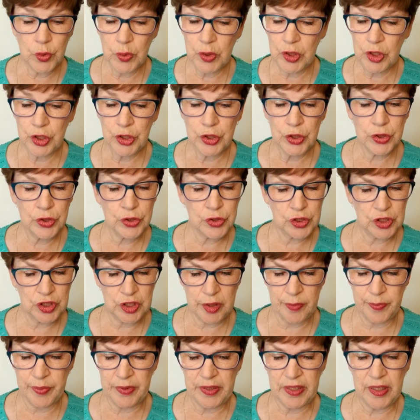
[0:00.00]
and your
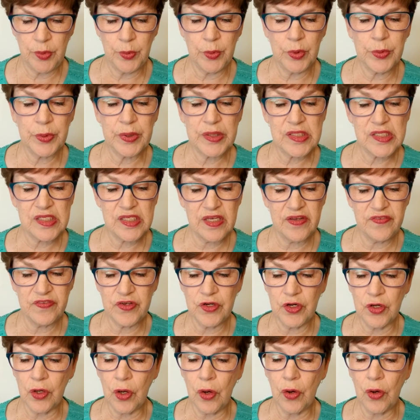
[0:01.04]
company will receive your